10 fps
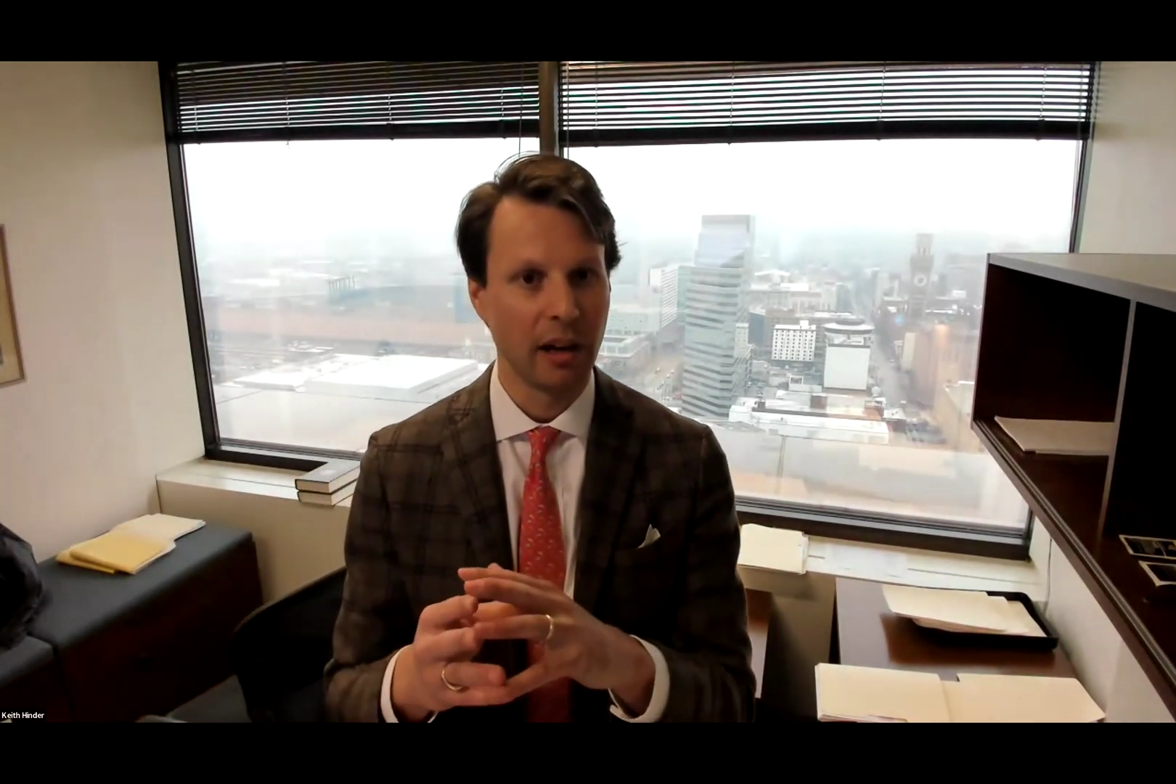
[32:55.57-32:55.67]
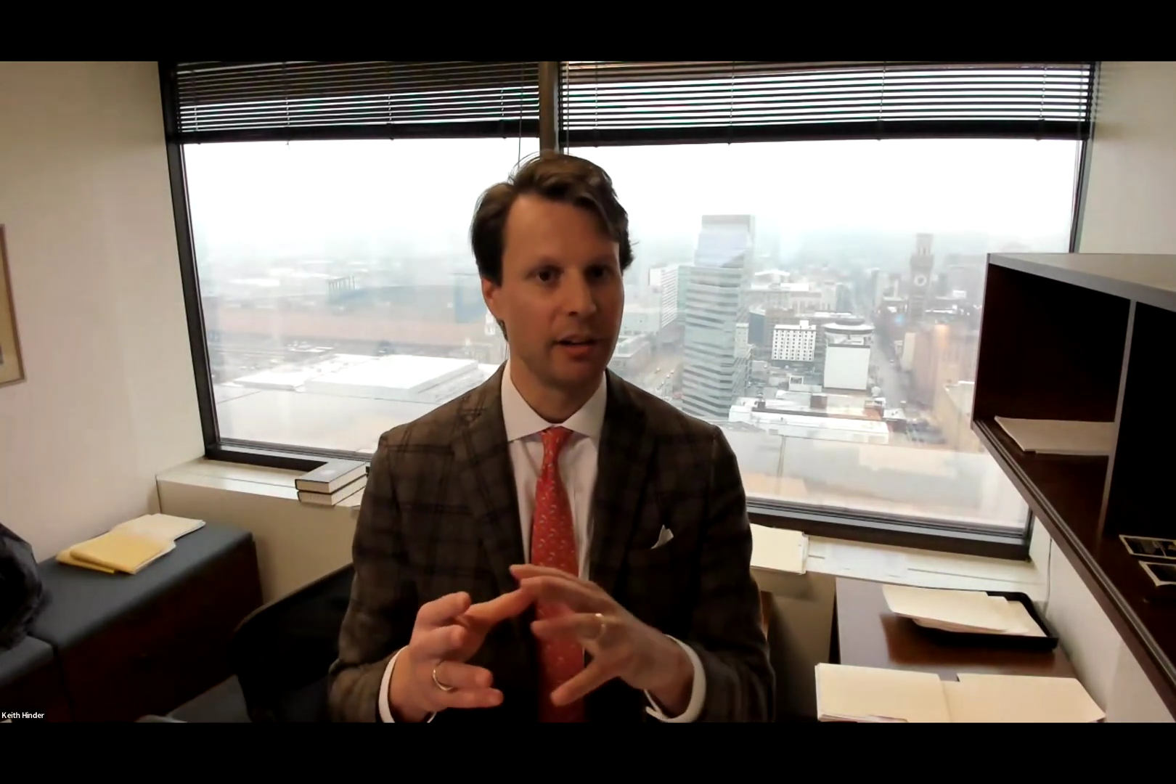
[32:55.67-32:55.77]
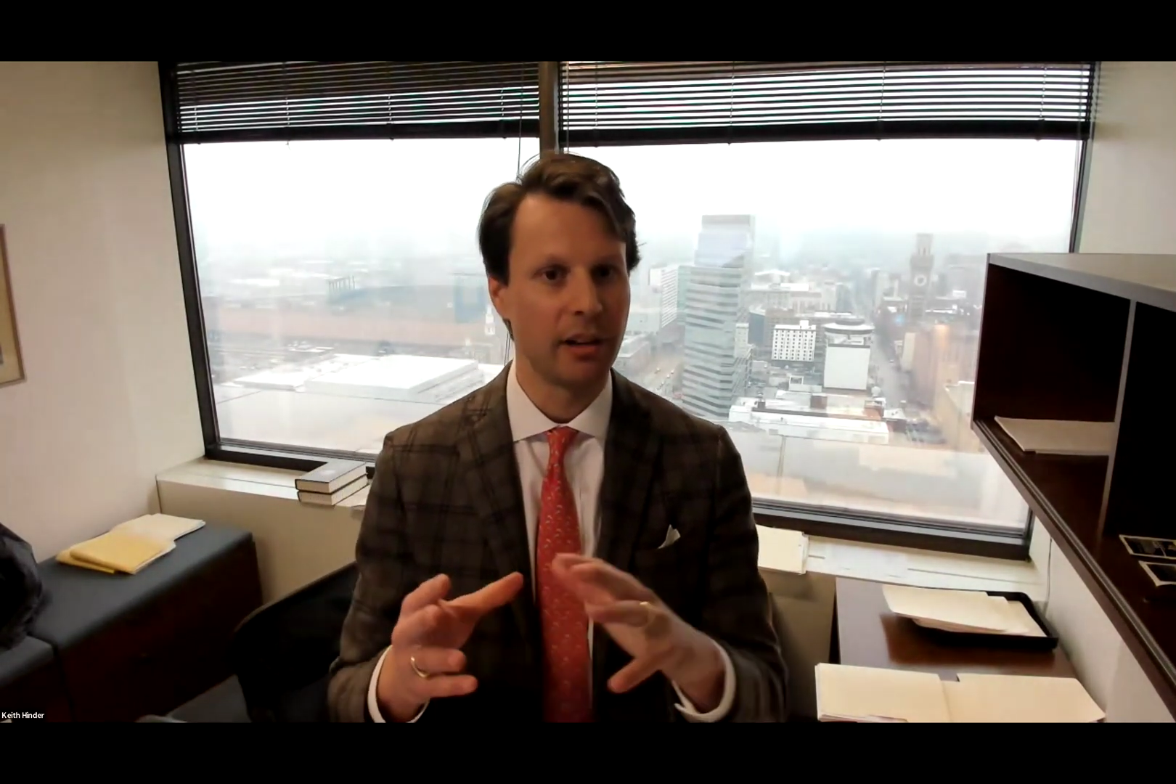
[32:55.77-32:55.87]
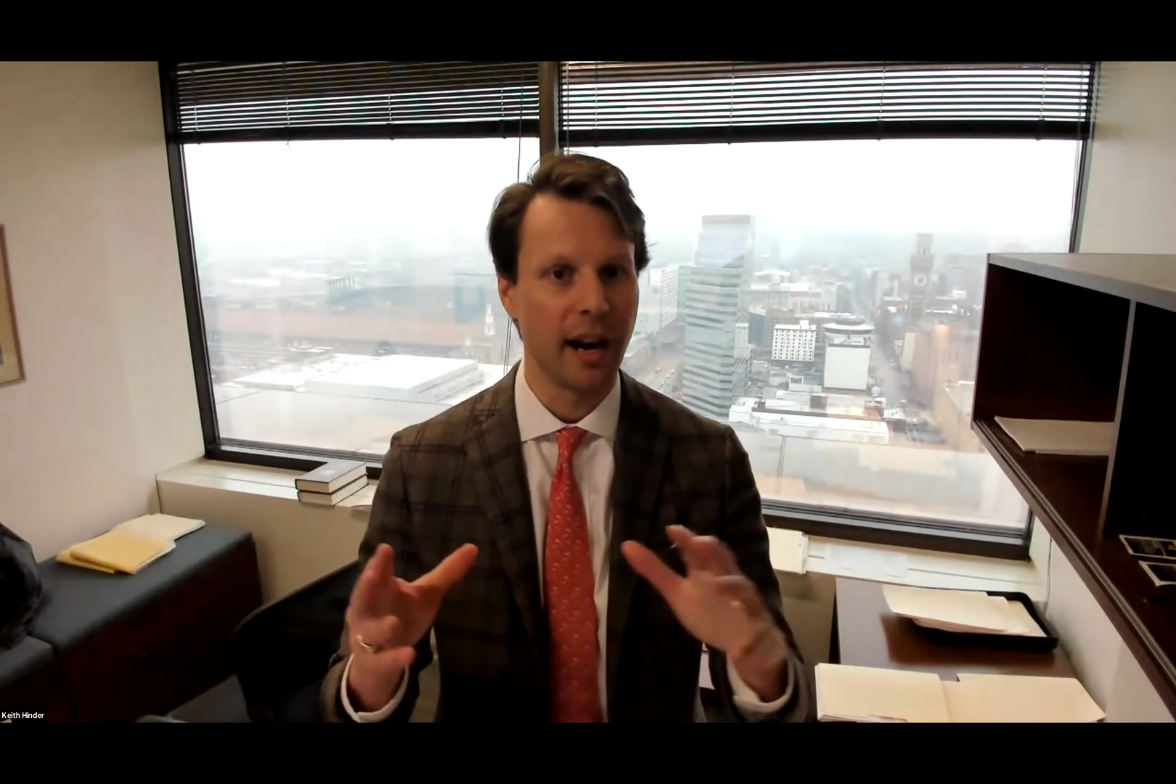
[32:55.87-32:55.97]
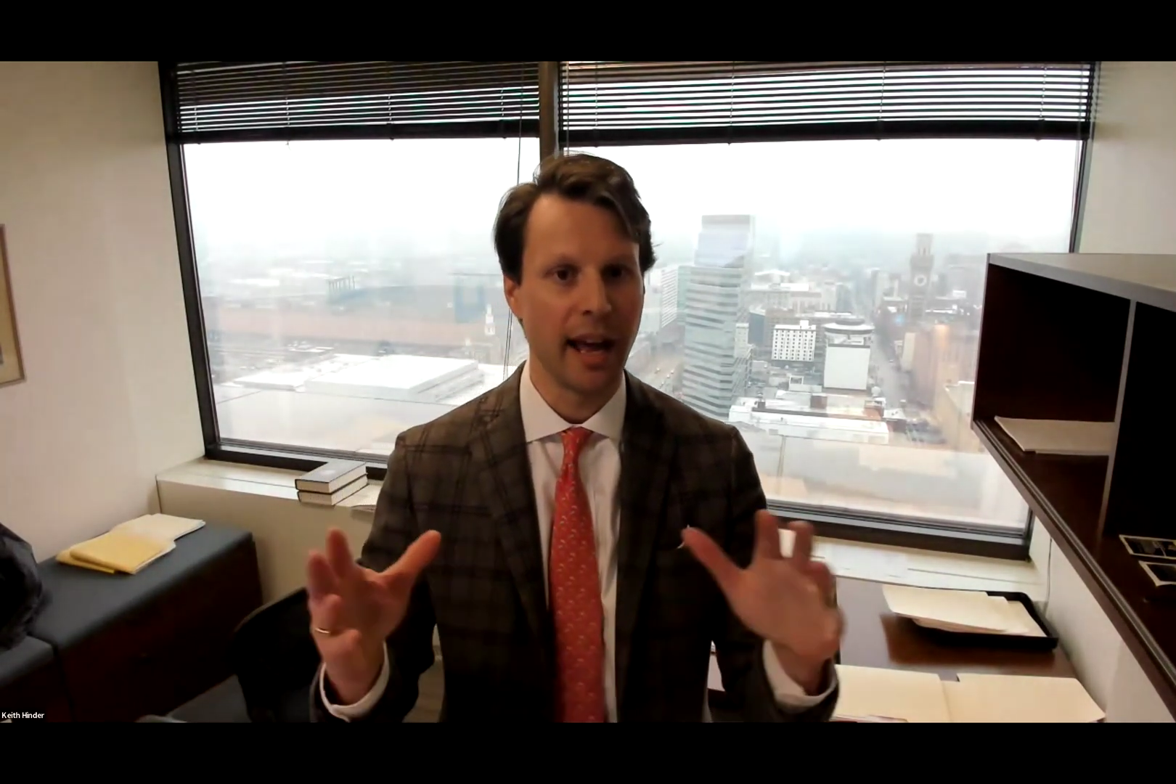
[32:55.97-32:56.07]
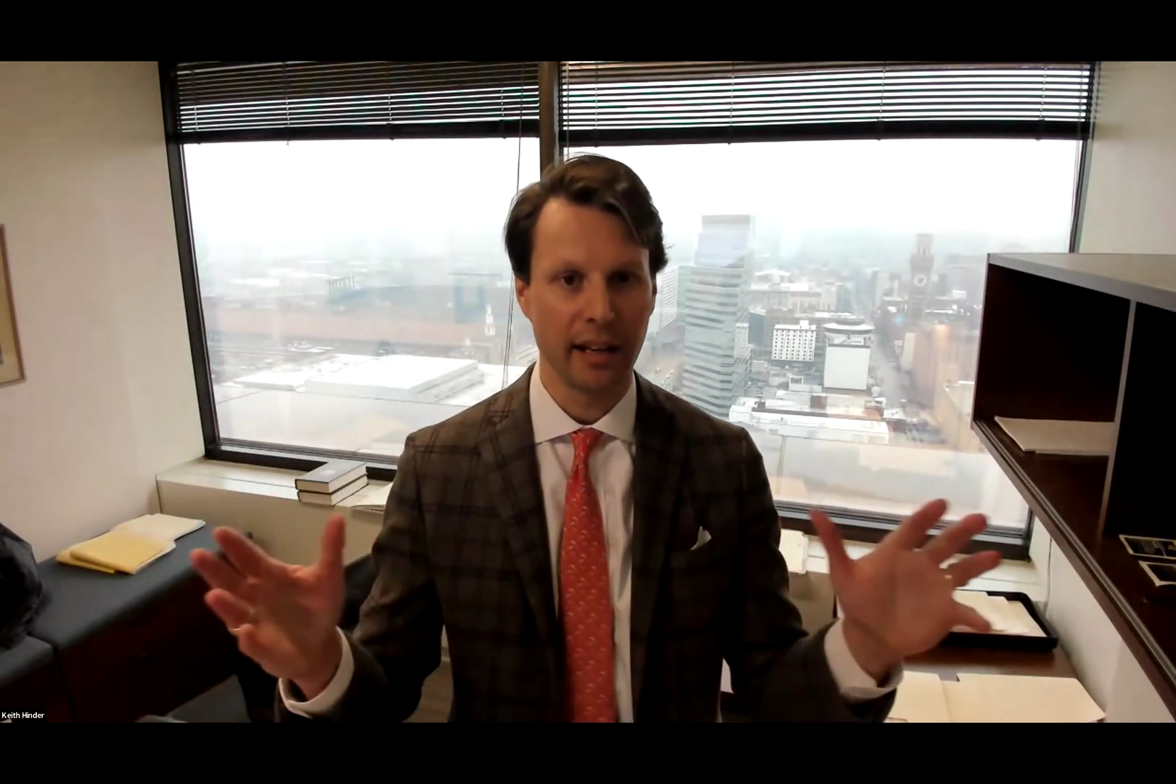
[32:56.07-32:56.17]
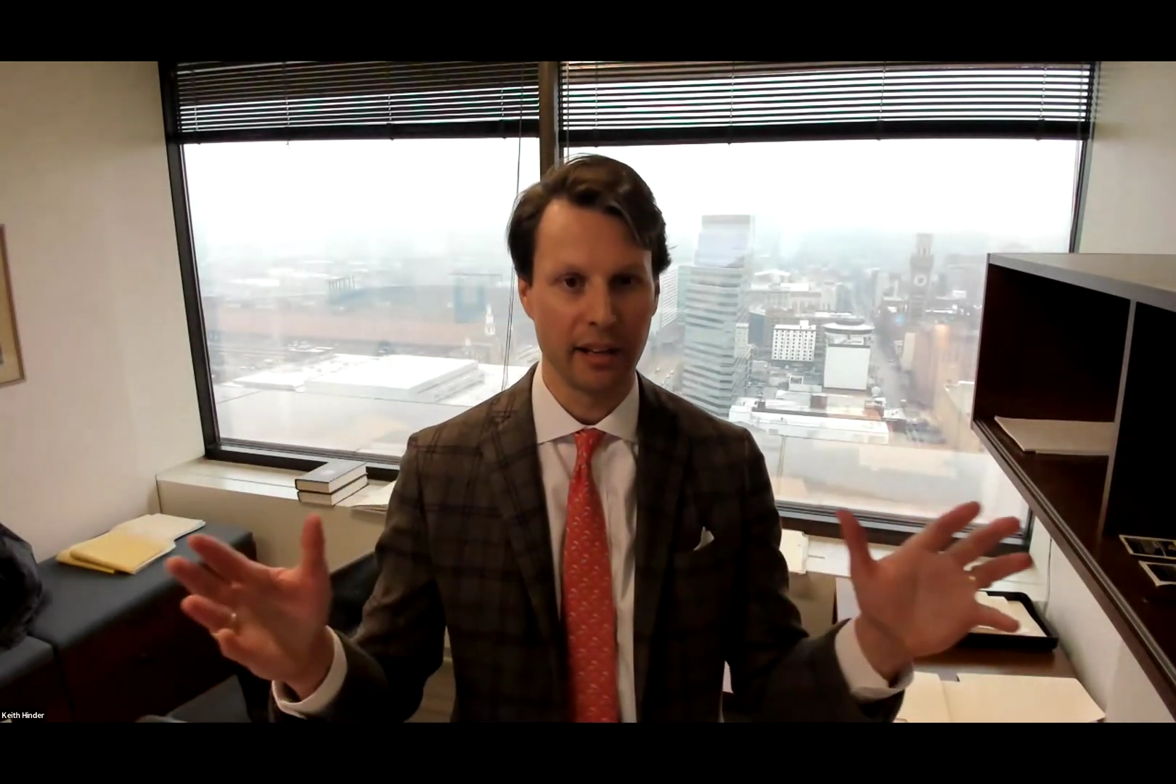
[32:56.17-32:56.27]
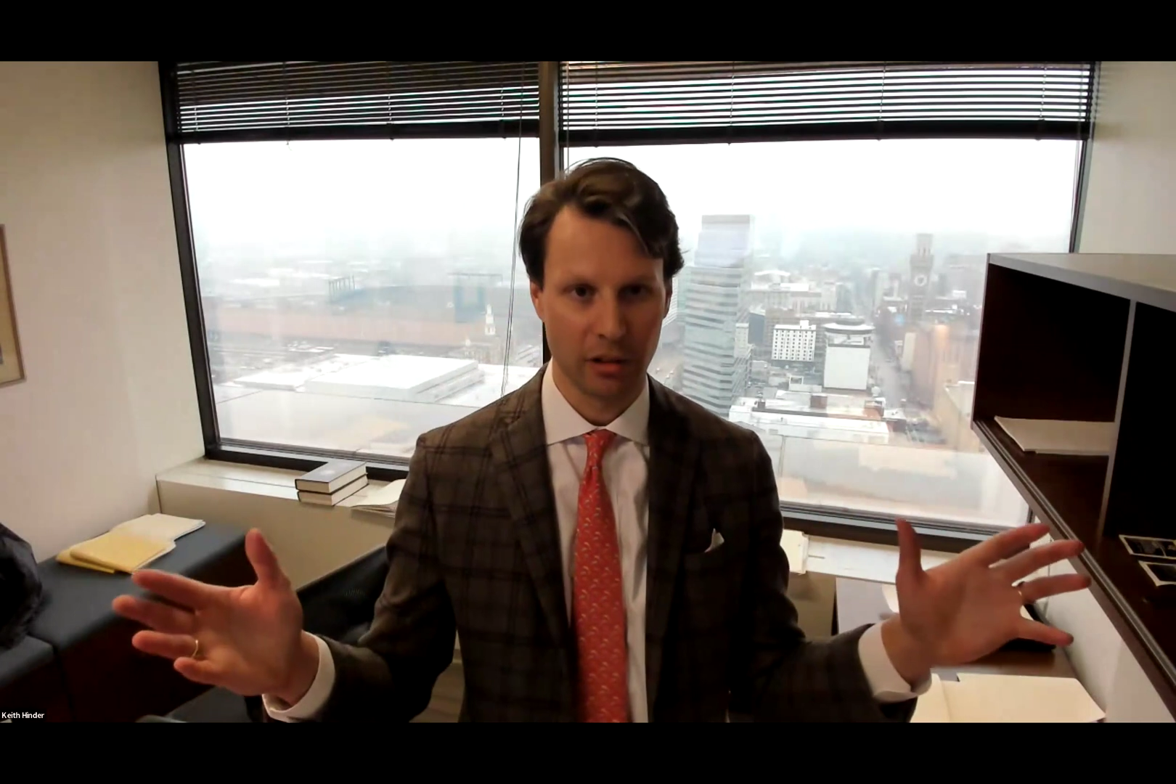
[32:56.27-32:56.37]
under any